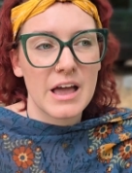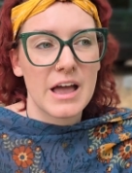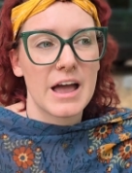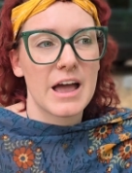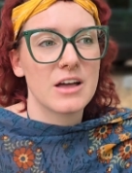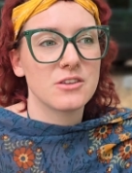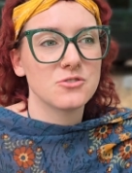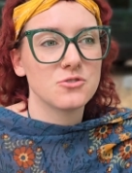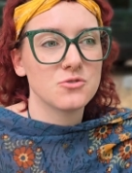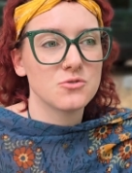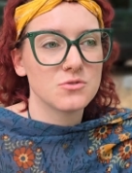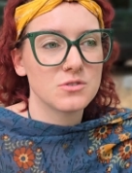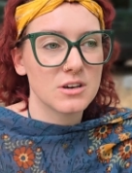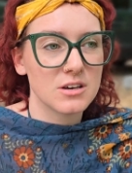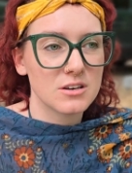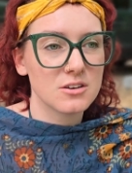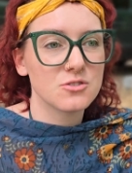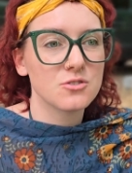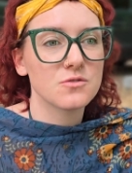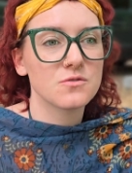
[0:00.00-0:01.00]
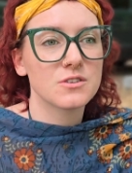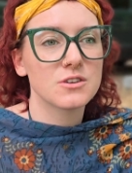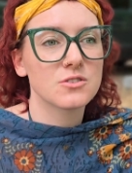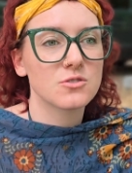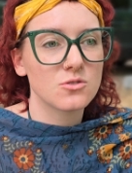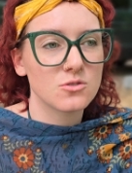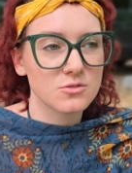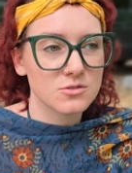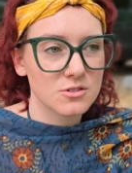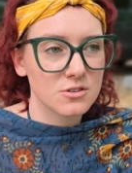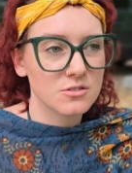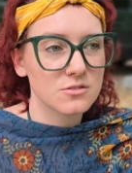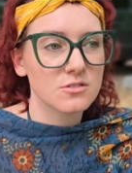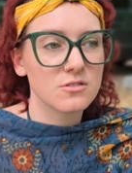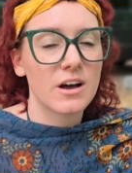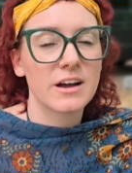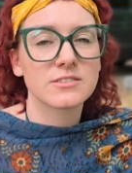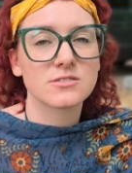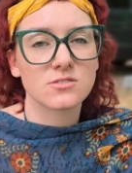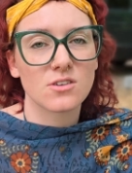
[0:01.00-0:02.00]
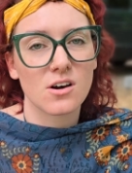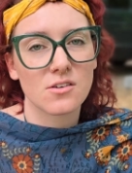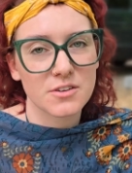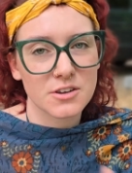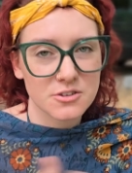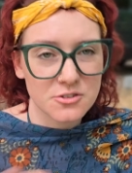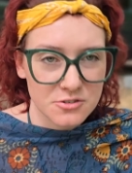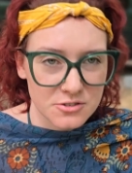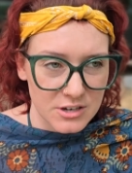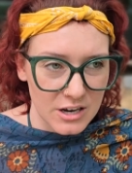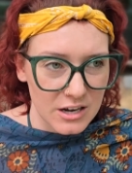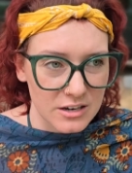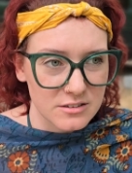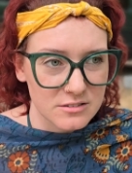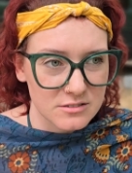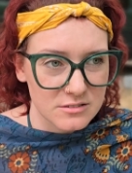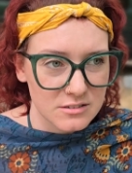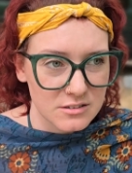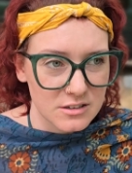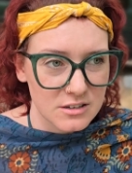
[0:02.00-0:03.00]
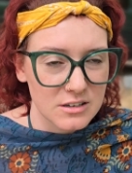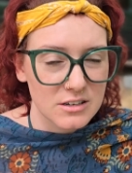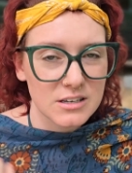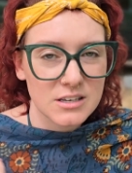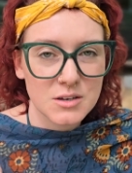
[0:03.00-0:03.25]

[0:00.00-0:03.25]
and you get in your vehicle, turn the lights off, and you're done.